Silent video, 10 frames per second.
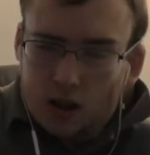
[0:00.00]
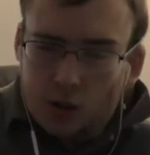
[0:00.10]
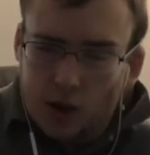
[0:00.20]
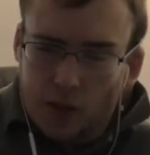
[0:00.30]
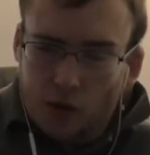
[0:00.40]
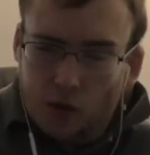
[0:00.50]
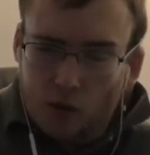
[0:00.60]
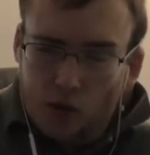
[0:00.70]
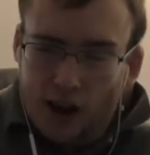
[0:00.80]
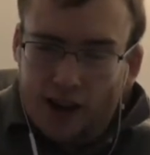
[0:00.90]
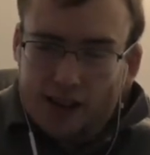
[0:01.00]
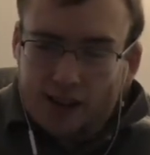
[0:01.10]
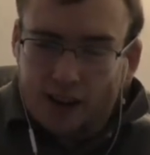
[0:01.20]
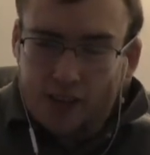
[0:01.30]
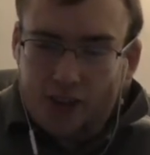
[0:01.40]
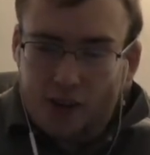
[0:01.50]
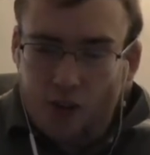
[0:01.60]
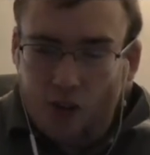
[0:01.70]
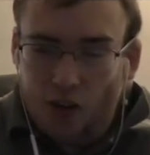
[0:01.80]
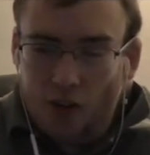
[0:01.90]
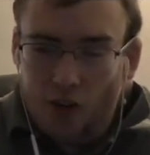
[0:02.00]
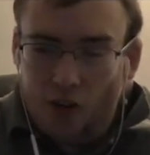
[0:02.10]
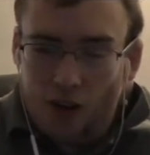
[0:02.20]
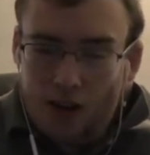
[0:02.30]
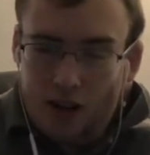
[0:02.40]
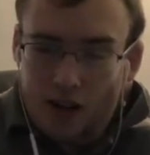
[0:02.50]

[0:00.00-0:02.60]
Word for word: So we have the great job. This is really cool.